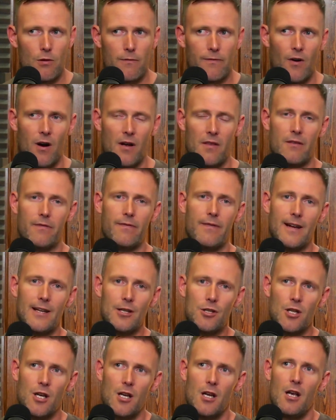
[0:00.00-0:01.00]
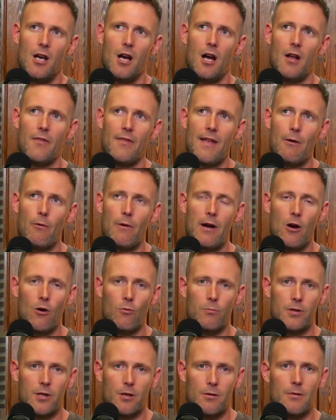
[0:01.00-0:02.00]
find the fish, and that will
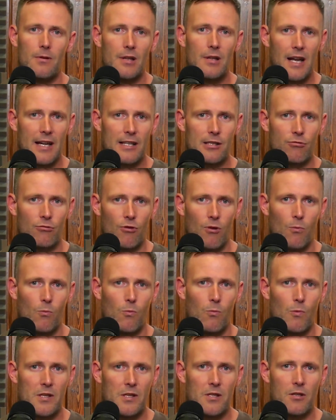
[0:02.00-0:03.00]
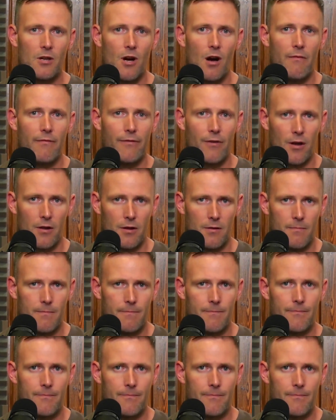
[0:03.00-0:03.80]
help you later on when you can't find them.